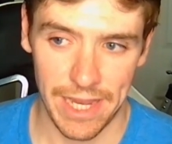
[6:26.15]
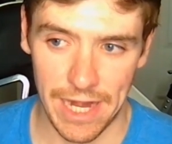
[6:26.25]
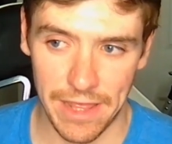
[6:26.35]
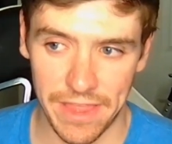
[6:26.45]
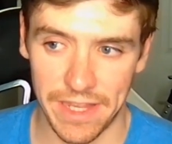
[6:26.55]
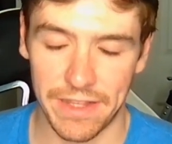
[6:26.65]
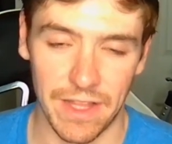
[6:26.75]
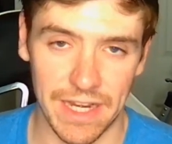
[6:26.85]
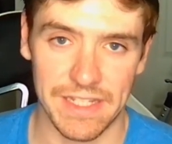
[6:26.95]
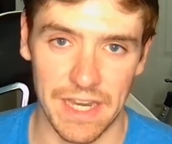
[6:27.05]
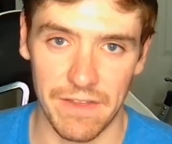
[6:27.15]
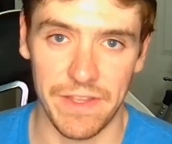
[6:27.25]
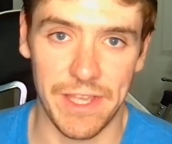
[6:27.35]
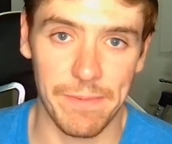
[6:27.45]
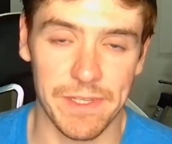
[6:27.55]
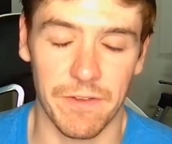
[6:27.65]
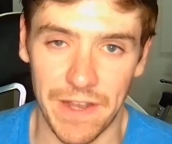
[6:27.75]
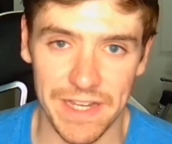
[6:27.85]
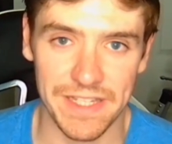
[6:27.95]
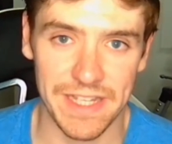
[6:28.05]
And I think, like I said, if he keeps the
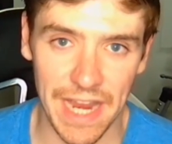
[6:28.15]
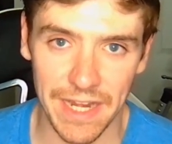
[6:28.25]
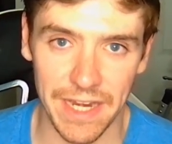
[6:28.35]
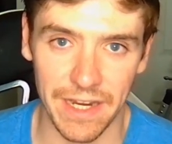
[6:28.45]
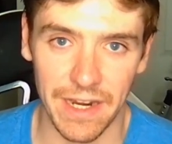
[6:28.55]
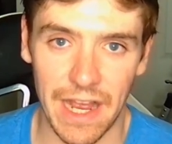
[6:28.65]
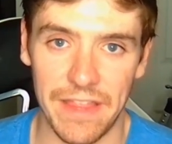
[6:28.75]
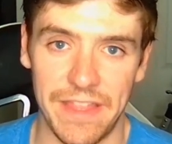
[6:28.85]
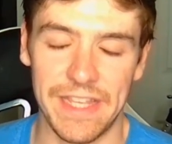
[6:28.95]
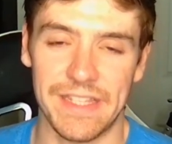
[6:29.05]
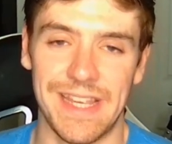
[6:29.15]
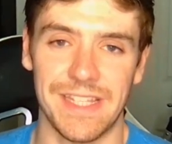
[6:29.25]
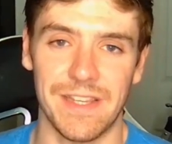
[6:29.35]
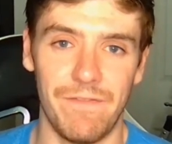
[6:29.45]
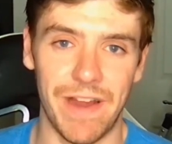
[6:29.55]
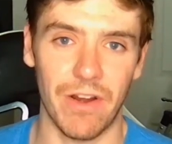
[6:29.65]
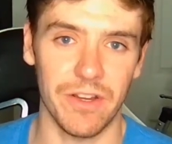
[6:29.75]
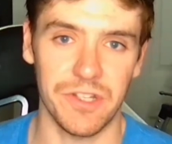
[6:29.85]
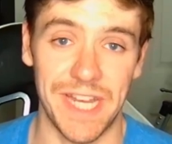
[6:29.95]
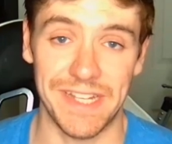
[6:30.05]
fight standing, I think he stands a
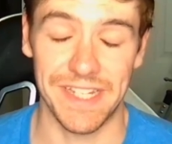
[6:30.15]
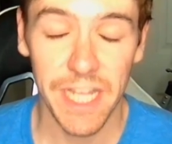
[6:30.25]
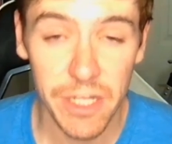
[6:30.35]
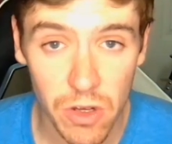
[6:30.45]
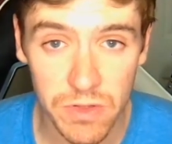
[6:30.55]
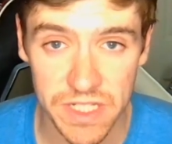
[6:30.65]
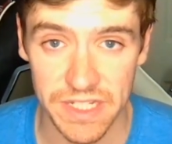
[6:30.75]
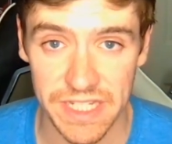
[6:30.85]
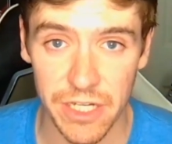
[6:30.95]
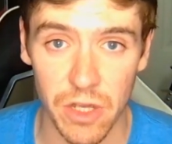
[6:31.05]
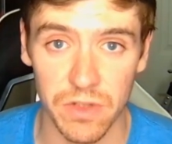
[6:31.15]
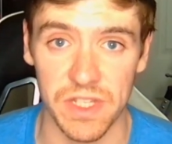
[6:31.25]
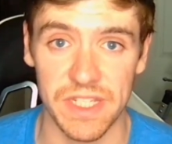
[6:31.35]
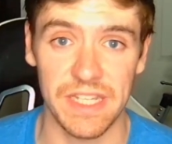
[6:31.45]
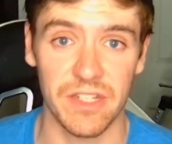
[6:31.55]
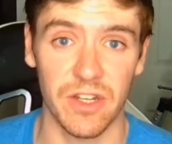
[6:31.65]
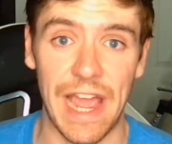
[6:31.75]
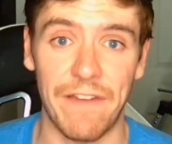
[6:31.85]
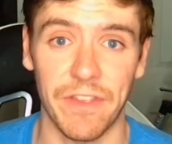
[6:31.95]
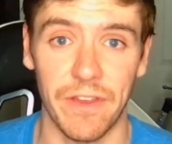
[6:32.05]
very good chance. And he knows this. He's going
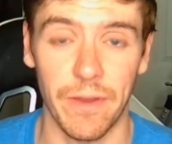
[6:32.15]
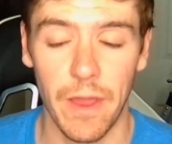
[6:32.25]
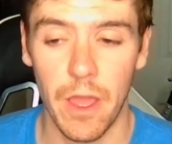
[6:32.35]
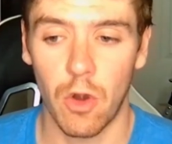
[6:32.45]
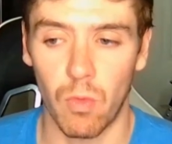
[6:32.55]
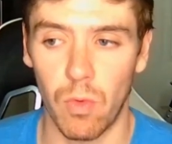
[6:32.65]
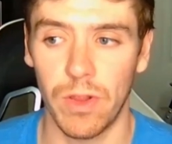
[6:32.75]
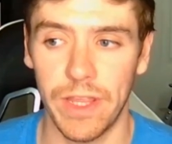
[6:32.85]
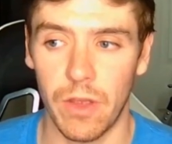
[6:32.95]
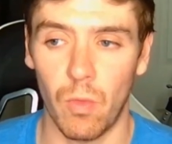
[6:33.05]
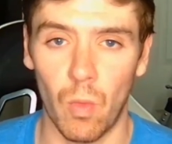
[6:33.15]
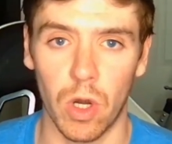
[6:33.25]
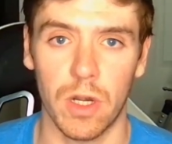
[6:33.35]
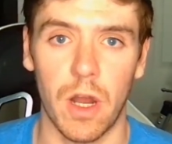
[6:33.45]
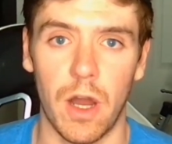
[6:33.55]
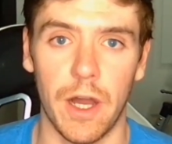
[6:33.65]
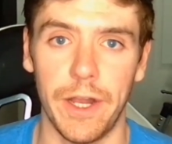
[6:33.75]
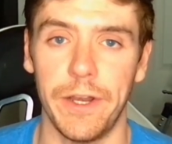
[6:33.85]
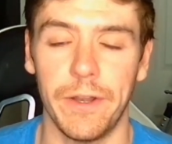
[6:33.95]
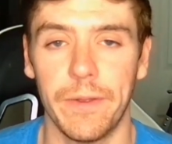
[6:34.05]
to have to really work
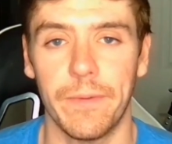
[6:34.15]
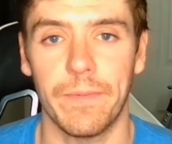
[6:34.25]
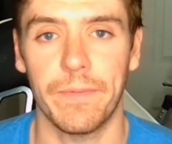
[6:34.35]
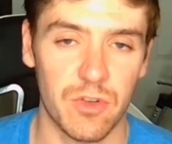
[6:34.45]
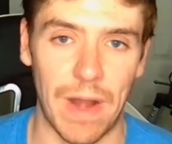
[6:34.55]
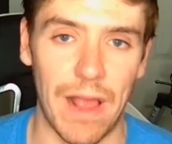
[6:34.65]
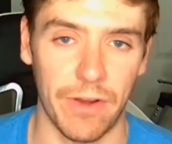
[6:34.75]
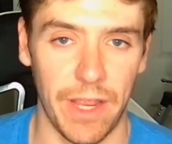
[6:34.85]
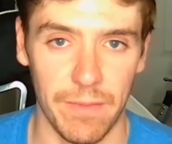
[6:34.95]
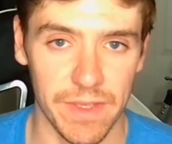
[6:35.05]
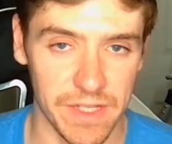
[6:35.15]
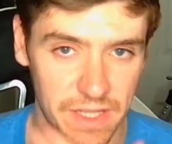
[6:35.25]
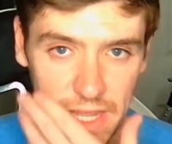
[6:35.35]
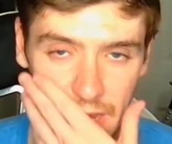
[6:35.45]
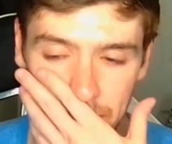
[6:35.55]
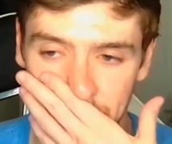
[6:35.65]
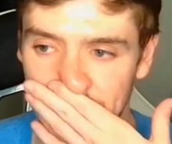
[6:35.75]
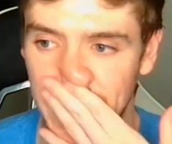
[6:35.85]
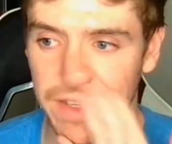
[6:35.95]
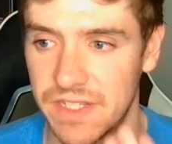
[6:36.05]
on his ground game this camp,
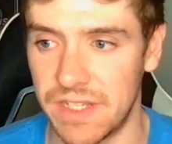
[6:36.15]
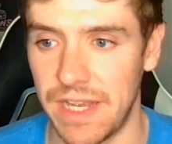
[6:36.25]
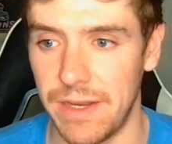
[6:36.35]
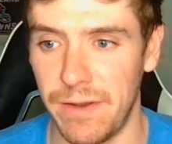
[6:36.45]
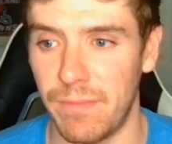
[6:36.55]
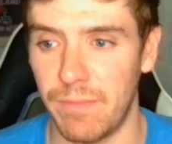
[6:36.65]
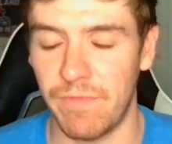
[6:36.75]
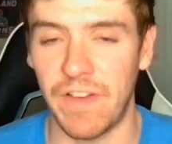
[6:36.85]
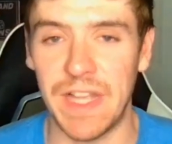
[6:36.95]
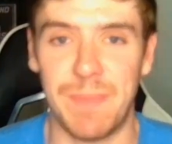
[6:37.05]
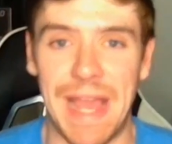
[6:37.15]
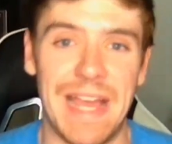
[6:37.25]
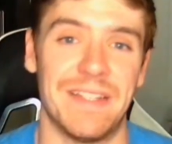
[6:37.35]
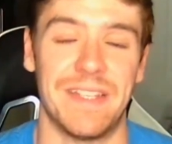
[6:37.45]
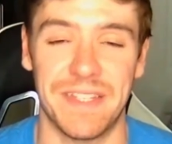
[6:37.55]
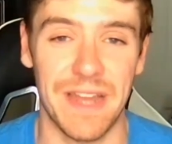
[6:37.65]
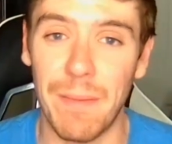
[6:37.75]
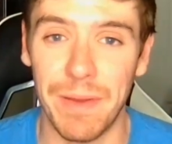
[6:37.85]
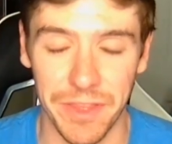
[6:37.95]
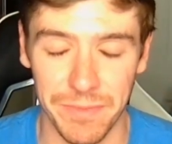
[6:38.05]
because in fights past, it's
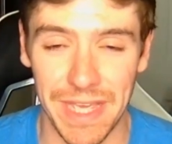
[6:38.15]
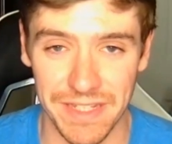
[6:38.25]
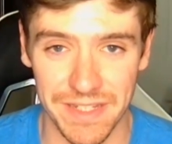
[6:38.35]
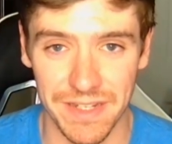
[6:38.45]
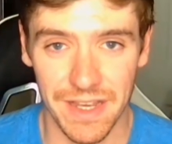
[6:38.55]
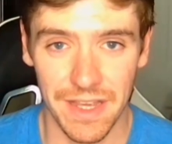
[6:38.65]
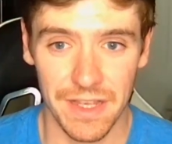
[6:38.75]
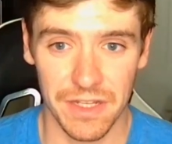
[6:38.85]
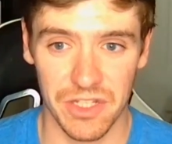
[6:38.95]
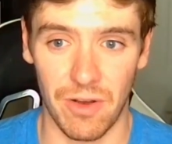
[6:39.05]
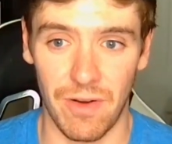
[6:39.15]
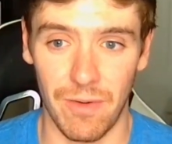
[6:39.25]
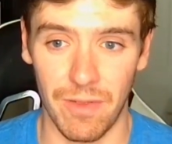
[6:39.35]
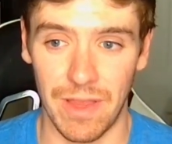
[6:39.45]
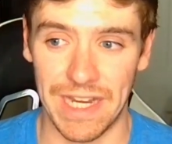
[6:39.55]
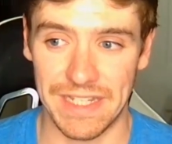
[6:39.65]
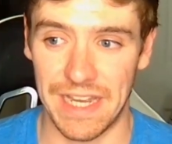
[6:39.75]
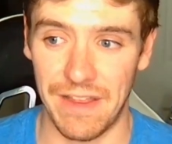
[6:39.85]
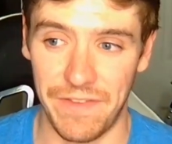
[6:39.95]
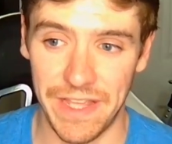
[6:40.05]
not been the best. So, like I
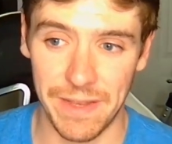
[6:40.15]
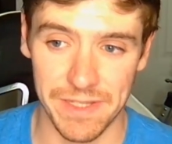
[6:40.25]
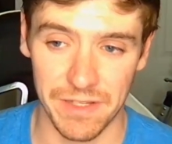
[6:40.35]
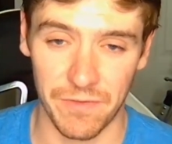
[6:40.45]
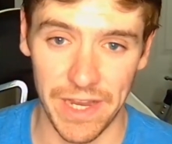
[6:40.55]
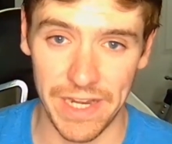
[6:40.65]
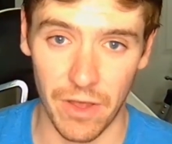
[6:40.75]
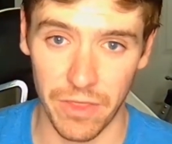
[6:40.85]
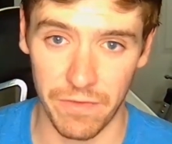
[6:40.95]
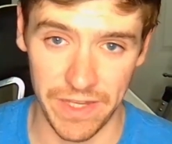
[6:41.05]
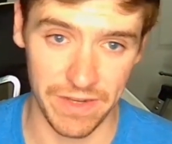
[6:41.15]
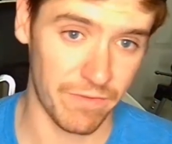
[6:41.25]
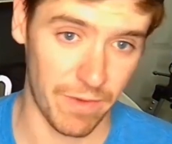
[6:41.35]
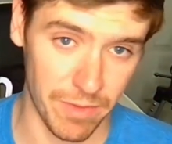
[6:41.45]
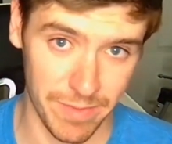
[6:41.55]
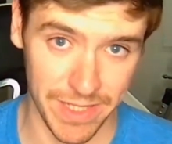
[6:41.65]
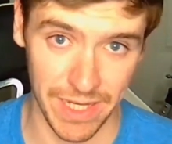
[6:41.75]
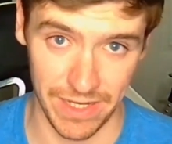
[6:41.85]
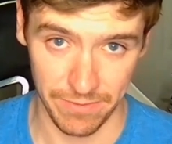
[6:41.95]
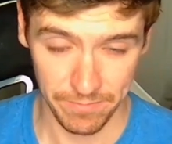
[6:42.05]
said, if he keeps his fight on the feet from the
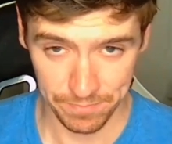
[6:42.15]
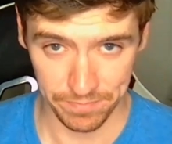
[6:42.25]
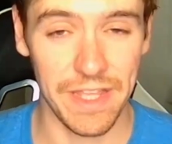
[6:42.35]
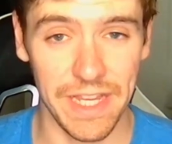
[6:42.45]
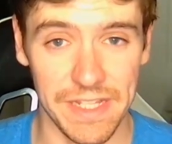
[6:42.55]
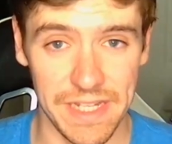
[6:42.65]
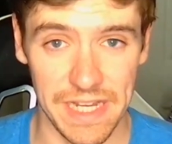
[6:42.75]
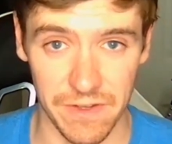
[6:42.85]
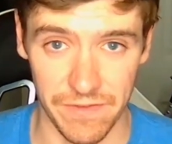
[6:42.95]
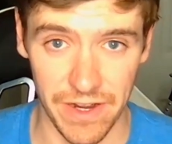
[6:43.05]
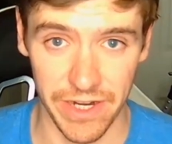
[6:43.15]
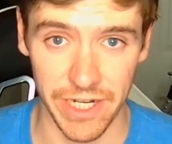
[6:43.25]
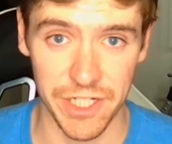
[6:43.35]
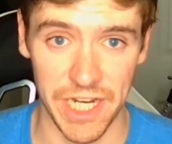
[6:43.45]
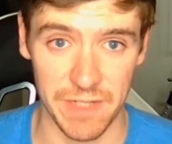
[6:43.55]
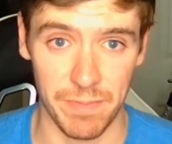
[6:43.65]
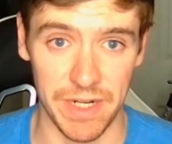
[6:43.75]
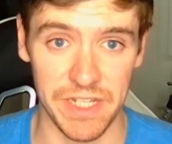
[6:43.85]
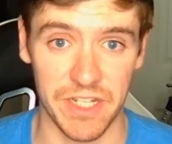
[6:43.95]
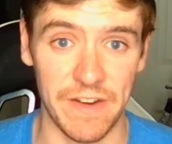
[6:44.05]
beginning, I think he stands a very good chance,
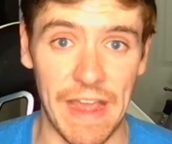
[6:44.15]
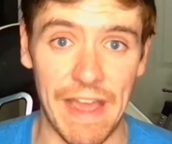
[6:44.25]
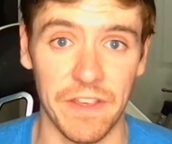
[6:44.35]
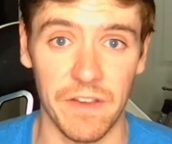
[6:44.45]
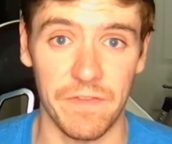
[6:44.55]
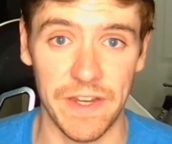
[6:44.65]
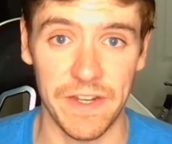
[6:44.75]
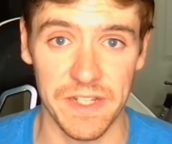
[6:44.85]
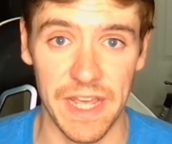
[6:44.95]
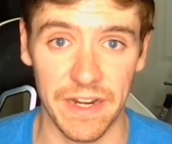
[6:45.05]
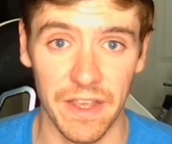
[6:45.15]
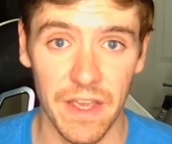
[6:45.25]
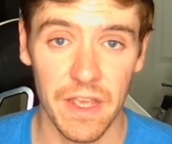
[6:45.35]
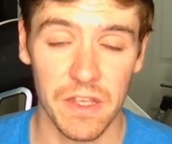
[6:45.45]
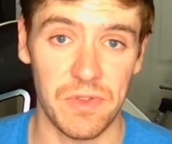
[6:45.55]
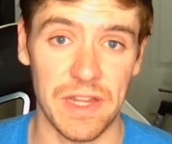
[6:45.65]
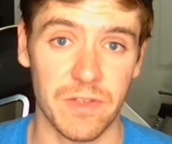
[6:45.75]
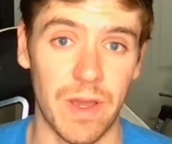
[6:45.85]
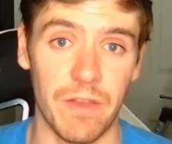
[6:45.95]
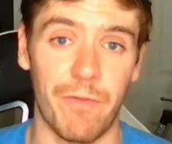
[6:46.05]
but he's going to have to defend his neck. So
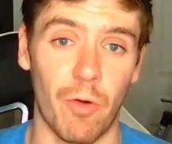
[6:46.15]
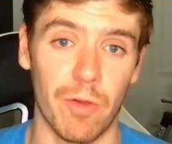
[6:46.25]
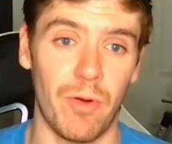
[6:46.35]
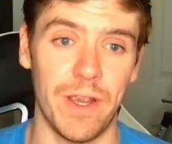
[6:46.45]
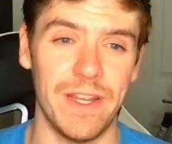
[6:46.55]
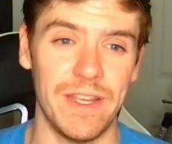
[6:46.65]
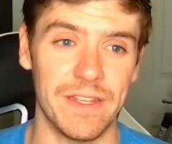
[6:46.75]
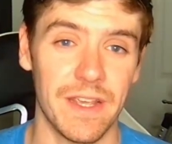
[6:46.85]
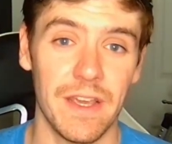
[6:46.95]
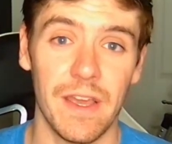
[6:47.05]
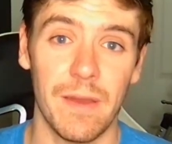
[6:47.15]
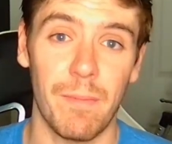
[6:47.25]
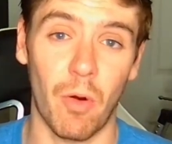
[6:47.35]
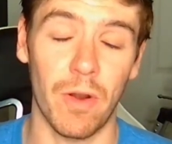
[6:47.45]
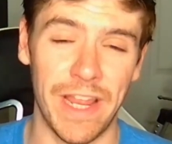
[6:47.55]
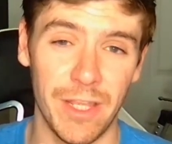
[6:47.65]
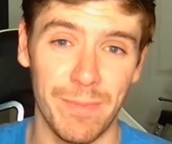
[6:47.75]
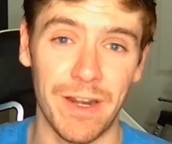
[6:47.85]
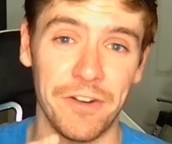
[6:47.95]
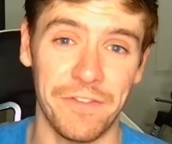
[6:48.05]
that's why the 4th point is, Poirier,
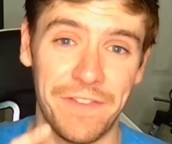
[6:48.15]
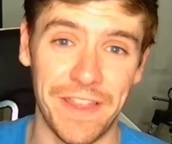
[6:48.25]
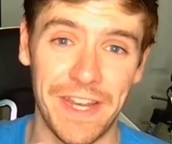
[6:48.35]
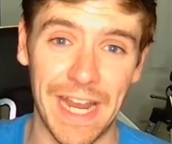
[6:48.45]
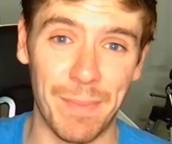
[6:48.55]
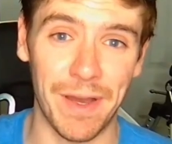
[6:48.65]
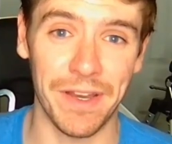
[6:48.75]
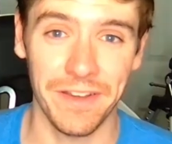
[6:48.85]
you better defend the neck,